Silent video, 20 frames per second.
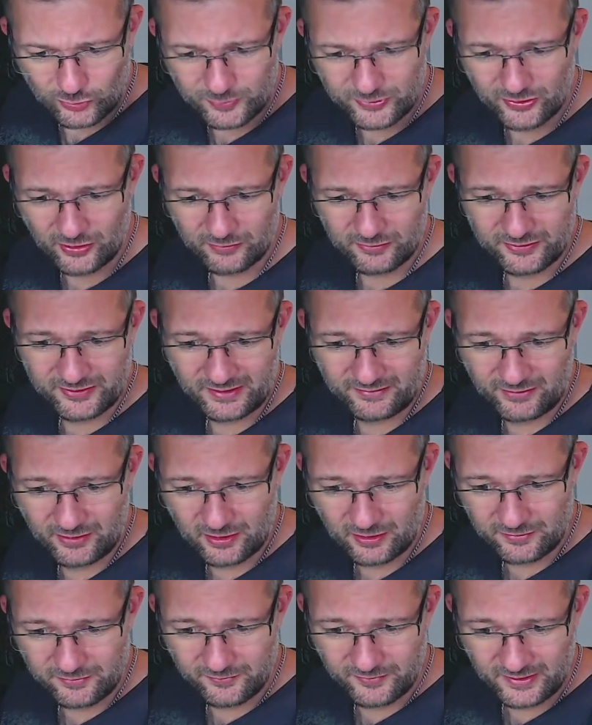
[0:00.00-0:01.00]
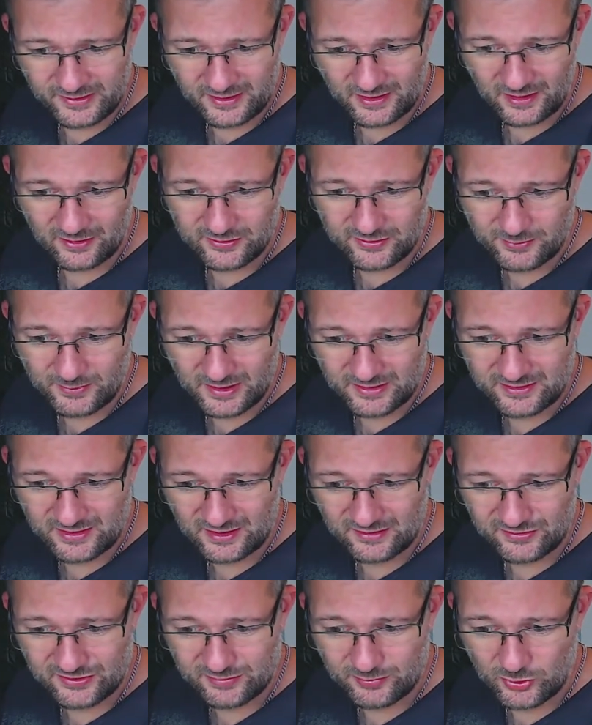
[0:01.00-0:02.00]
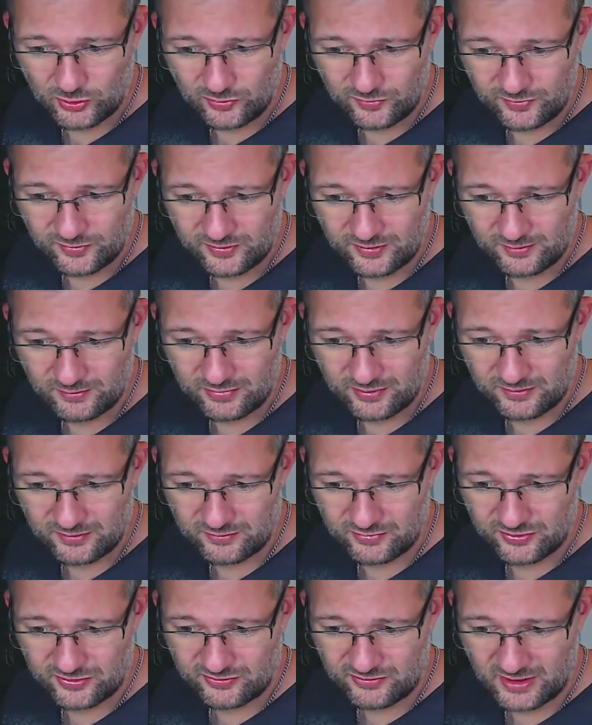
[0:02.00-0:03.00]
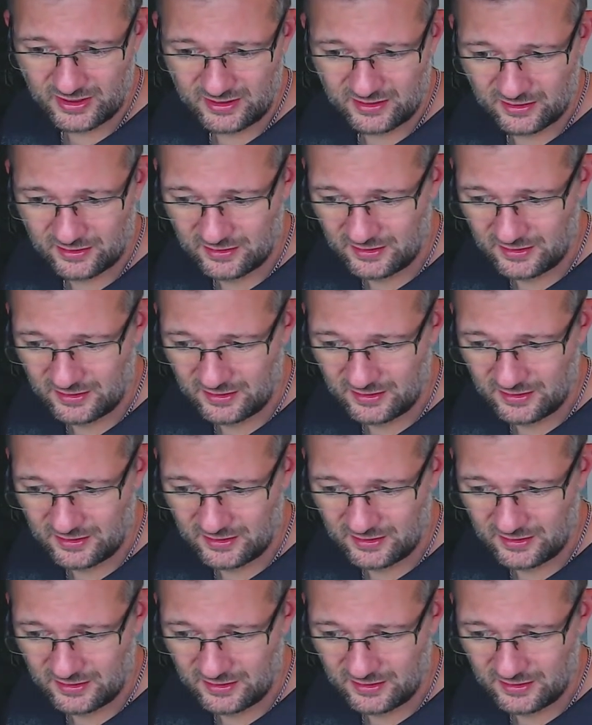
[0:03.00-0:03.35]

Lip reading: is not receiving enough video to maintain smooth screening.